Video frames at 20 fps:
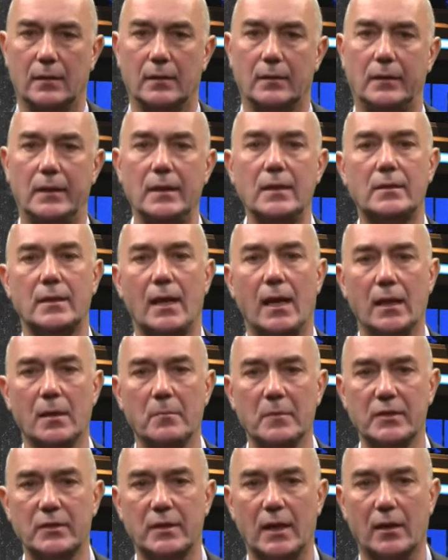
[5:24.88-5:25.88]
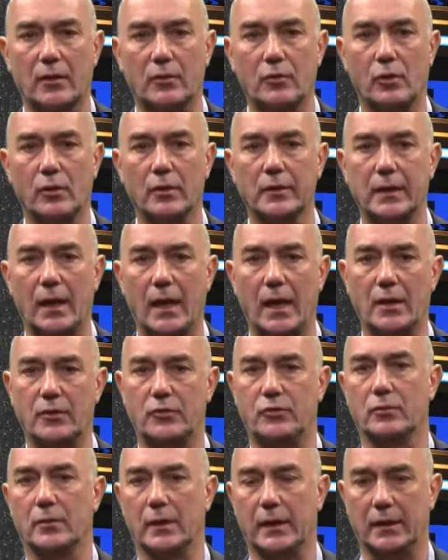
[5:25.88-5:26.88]
These elements are called
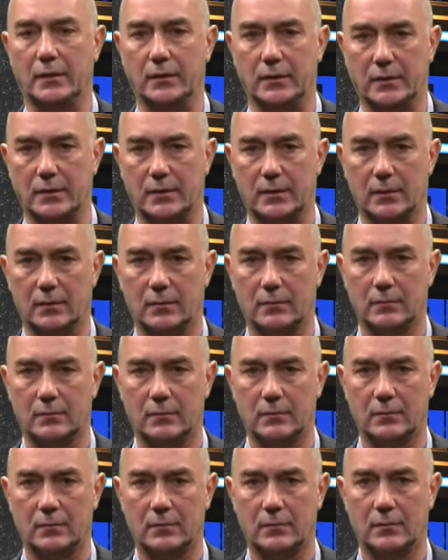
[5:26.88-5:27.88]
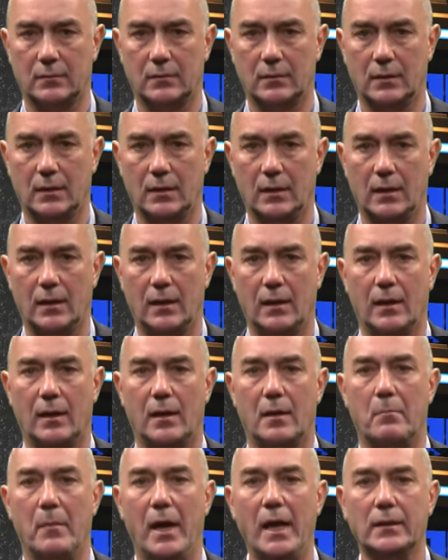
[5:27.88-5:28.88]
insulators.
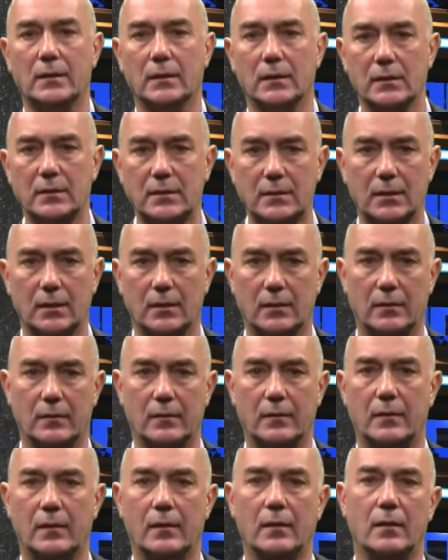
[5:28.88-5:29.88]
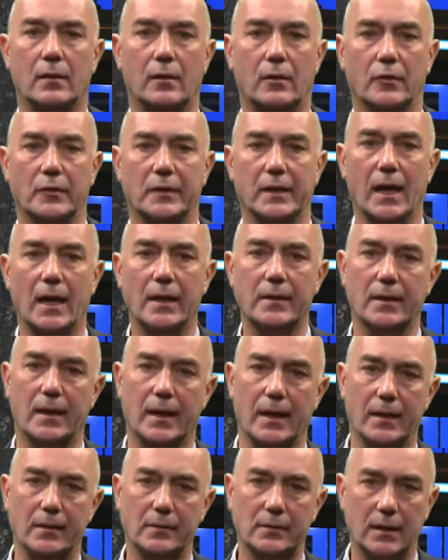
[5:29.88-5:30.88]
Metals, on the other
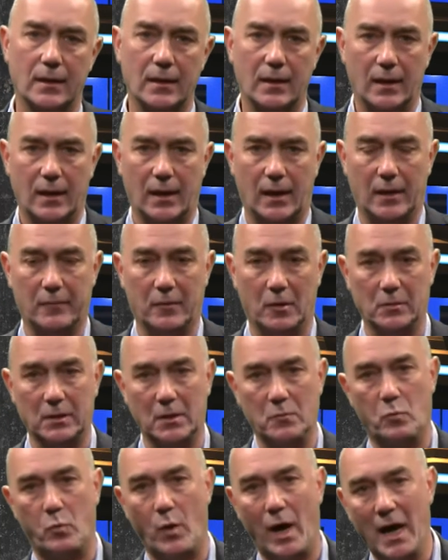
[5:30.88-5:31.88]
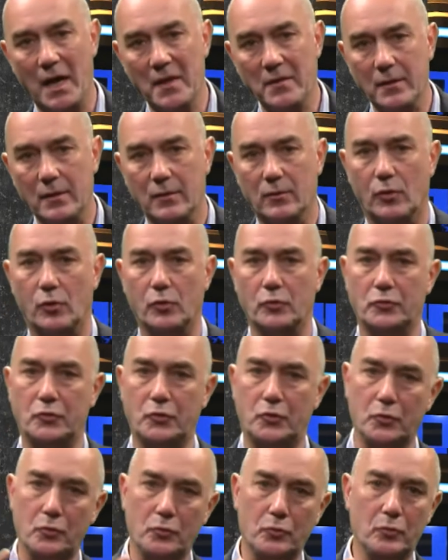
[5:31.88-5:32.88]
hand, have only one or
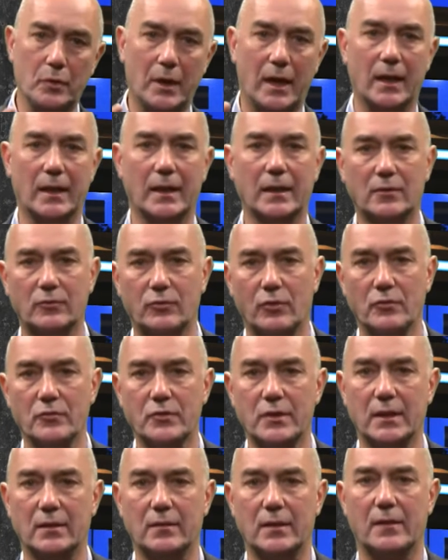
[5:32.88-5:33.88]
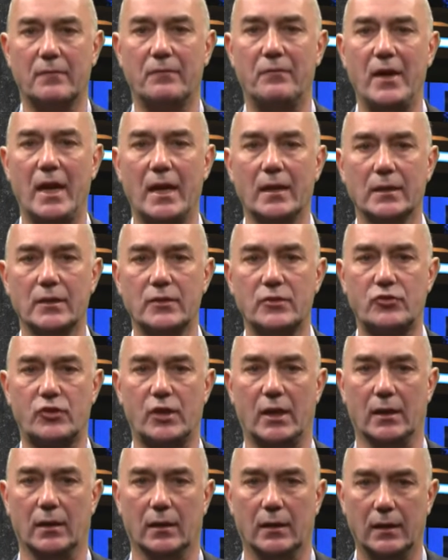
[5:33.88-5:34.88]
two electrons in their valence
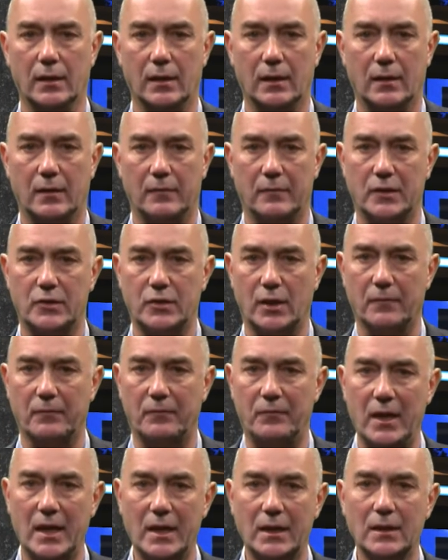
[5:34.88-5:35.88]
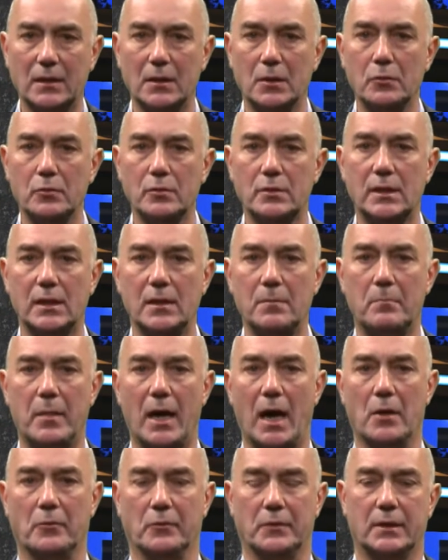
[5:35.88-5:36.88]
shell, which are very loosely
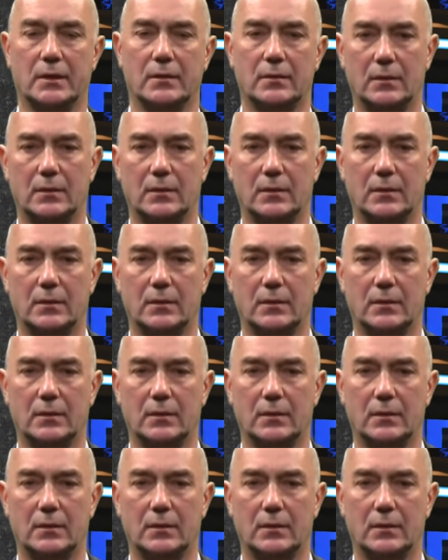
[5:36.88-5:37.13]
bound.